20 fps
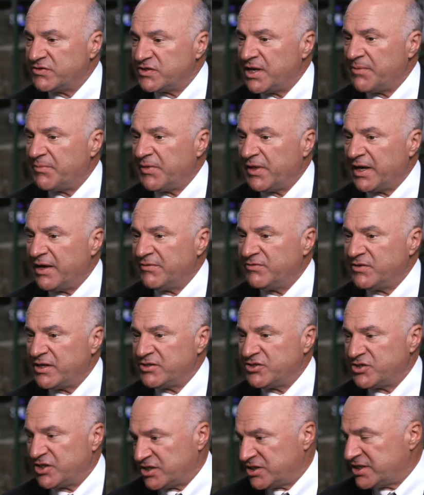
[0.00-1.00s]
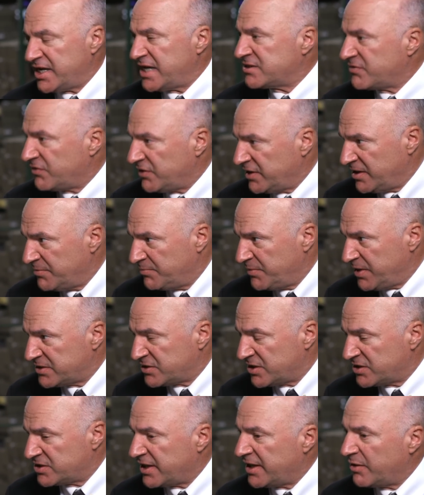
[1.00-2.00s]
of something I've done successfully in
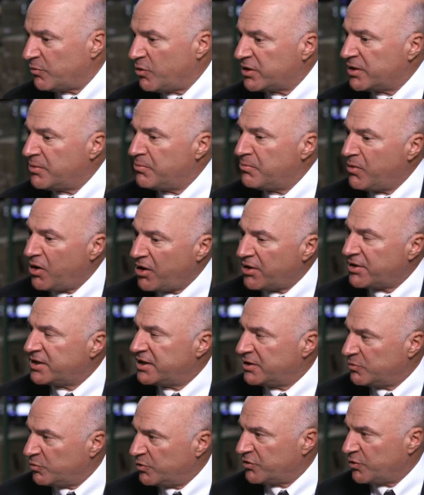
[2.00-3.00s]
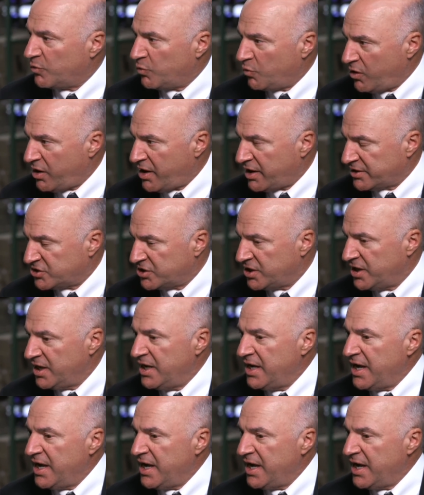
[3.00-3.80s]
business, and I want to market with a watch.